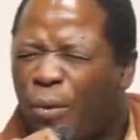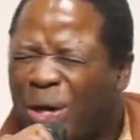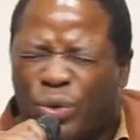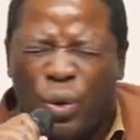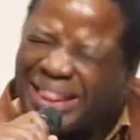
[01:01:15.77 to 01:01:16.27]

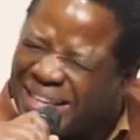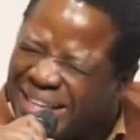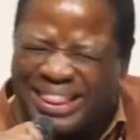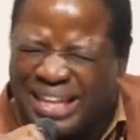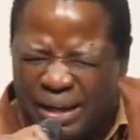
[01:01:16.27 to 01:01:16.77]
widow with
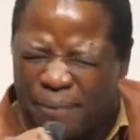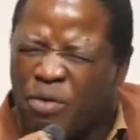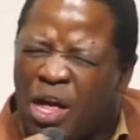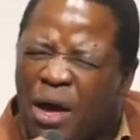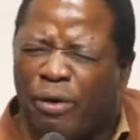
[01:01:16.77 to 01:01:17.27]
nothing,
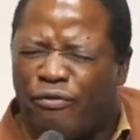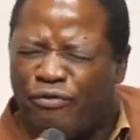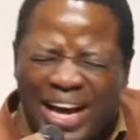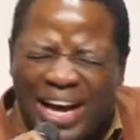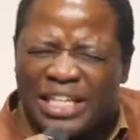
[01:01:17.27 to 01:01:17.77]

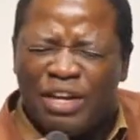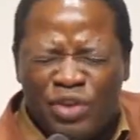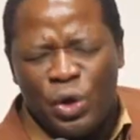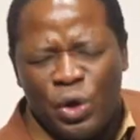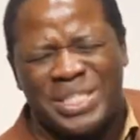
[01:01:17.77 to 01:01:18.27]
provided
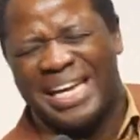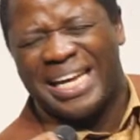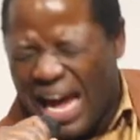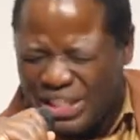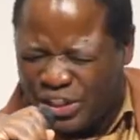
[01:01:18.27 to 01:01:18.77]
even using
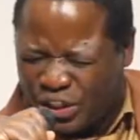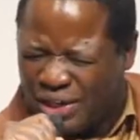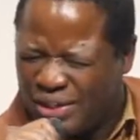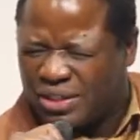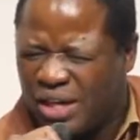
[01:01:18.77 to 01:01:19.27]

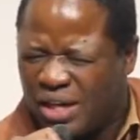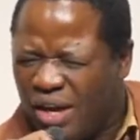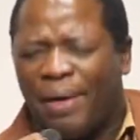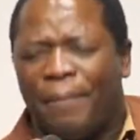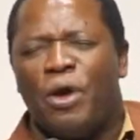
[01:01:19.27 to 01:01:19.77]
angels.
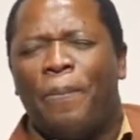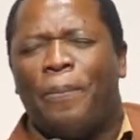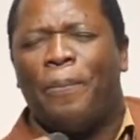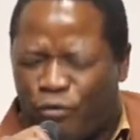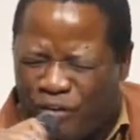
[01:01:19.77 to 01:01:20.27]
Father, may you
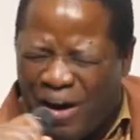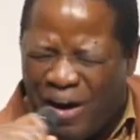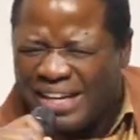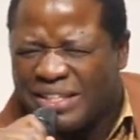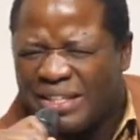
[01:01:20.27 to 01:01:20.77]

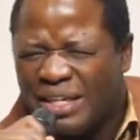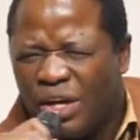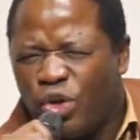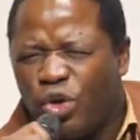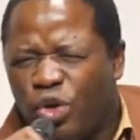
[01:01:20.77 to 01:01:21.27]
provide.
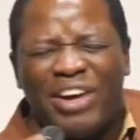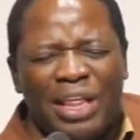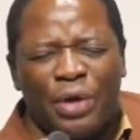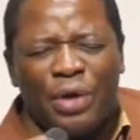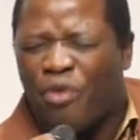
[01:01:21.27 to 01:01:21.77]

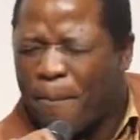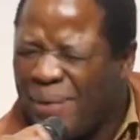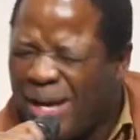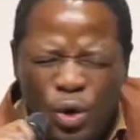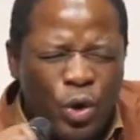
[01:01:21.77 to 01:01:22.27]
Father, you have a
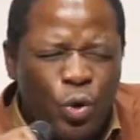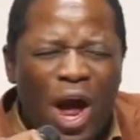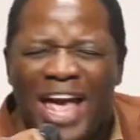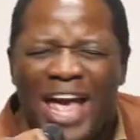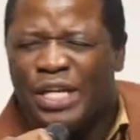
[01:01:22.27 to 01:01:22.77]
million
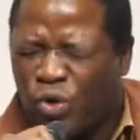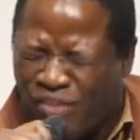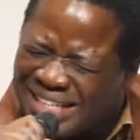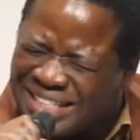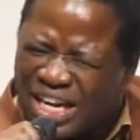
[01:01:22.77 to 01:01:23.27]
ways of
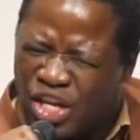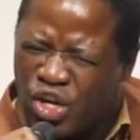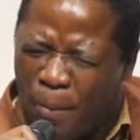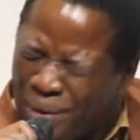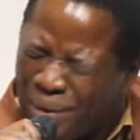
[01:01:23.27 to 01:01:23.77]
answering
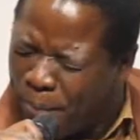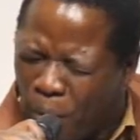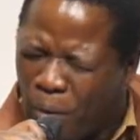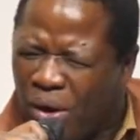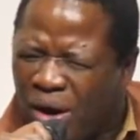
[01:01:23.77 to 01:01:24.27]
your
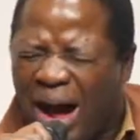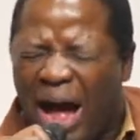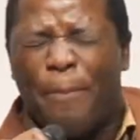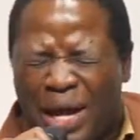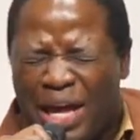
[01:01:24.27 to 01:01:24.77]
people.
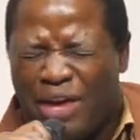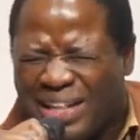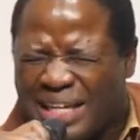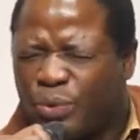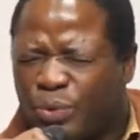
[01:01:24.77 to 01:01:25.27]
I pray,
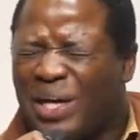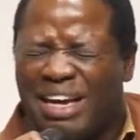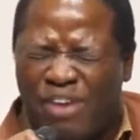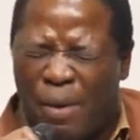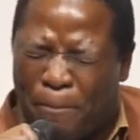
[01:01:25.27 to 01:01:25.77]
Father, that
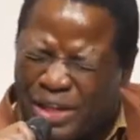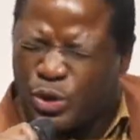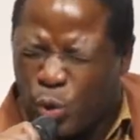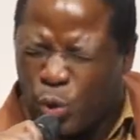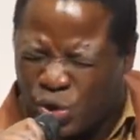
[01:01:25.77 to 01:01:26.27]
whatever
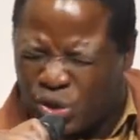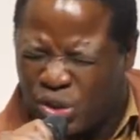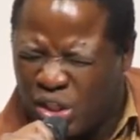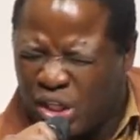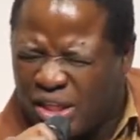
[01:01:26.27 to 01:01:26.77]
battles
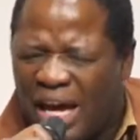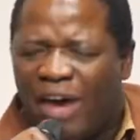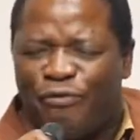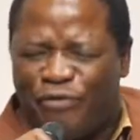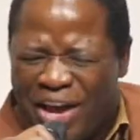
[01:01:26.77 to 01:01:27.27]
they
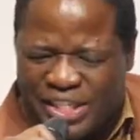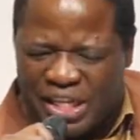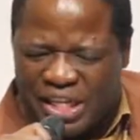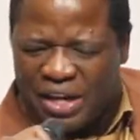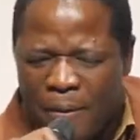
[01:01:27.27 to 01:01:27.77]
are
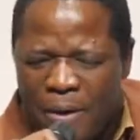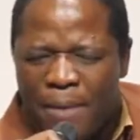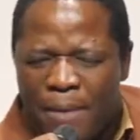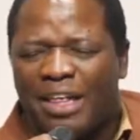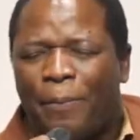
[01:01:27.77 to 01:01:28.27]
facing,
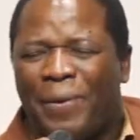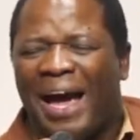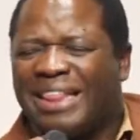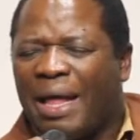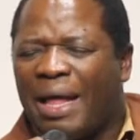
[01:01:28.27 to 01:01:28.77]
may there be
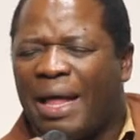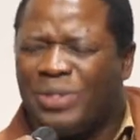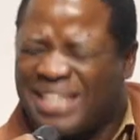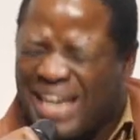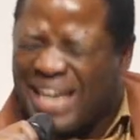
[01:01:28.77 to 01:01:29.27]
another
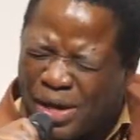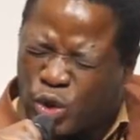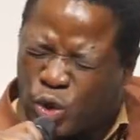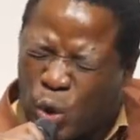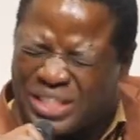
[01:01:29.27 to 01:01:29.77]
Mount
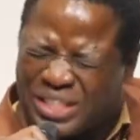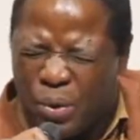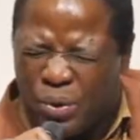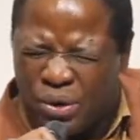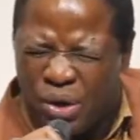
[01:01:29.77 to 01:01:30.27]
Carmel
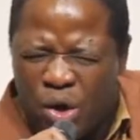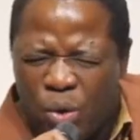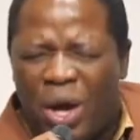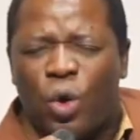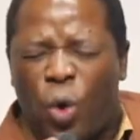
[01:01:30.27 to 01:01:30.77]
showdown
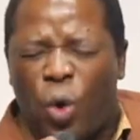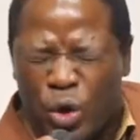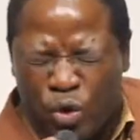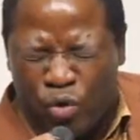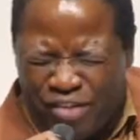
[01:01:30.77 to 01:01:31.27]
where
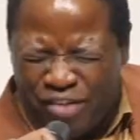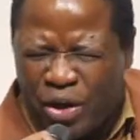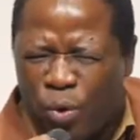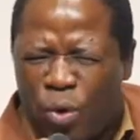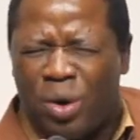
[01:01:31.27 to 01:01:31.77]
God of
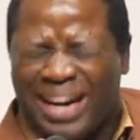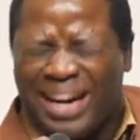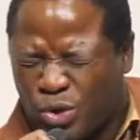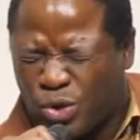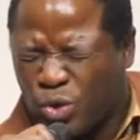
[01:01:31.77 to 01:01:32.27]
heaven will
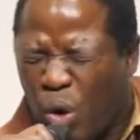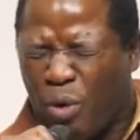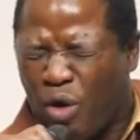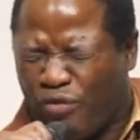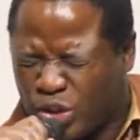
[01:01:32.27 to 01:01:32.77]
crush all
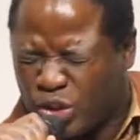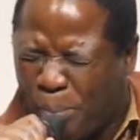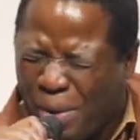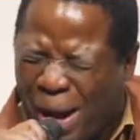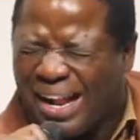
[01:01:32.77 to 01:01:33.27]
prophets of
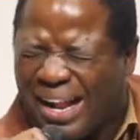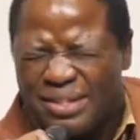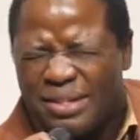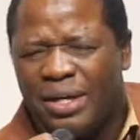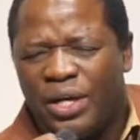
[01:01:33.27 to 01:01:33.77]
Baal.
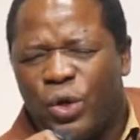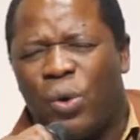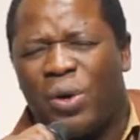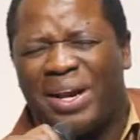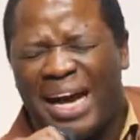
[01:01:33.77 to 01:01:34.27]
You
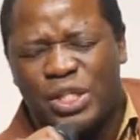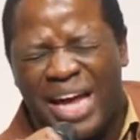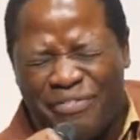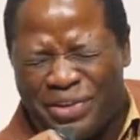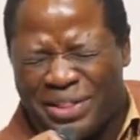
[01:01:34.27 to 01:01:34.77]
will
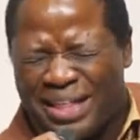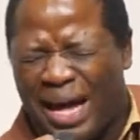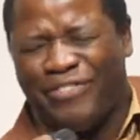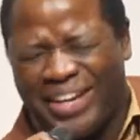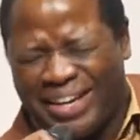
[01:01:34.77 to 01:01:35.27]
crush every
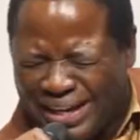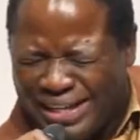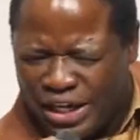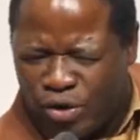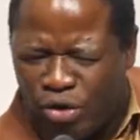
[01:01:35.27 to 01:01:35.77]

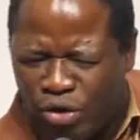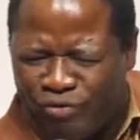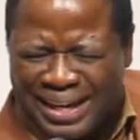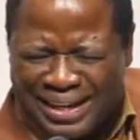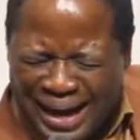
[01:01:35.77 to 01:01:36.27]
critic, Lord
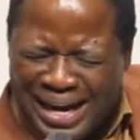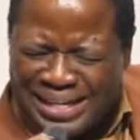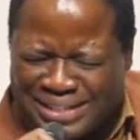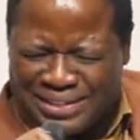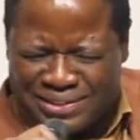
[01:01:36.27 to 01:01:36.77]
Father, that
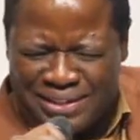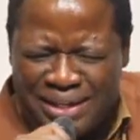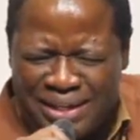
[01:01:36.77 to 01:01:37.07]
rises